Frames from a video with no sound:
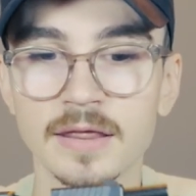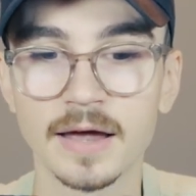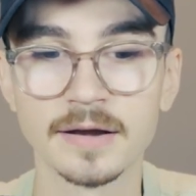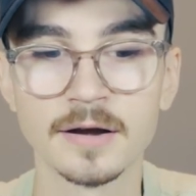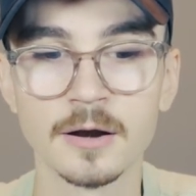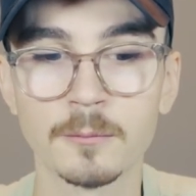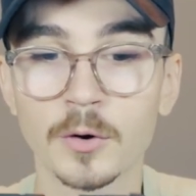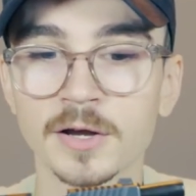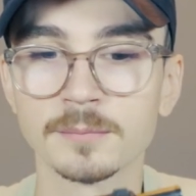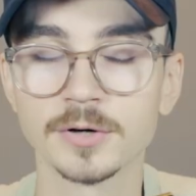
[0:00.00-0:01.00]
That ended up
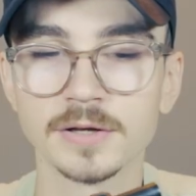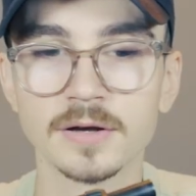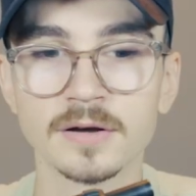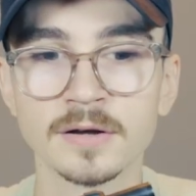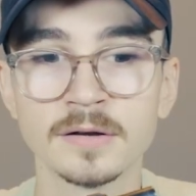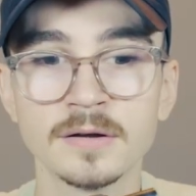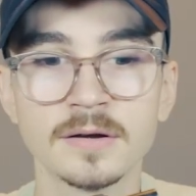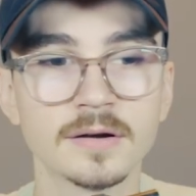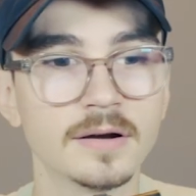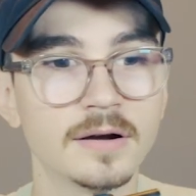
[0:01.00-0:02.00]
working pretty good.
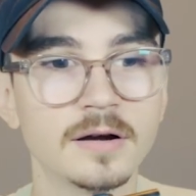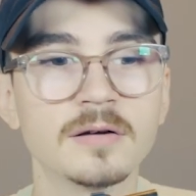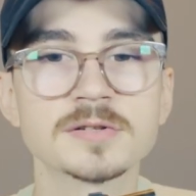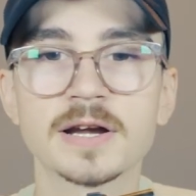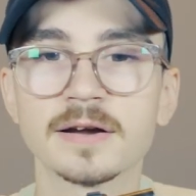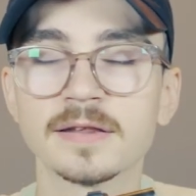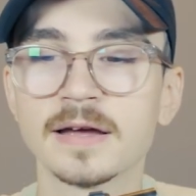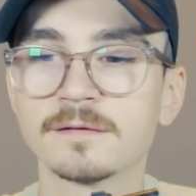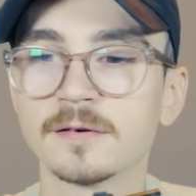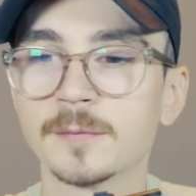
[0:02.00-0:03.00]
I was carrying
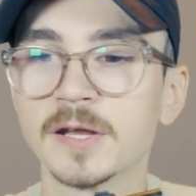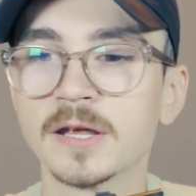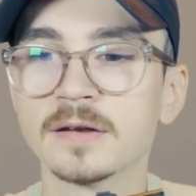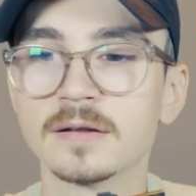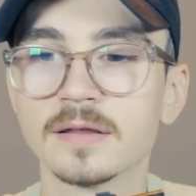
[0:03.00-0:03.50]
that for a minute.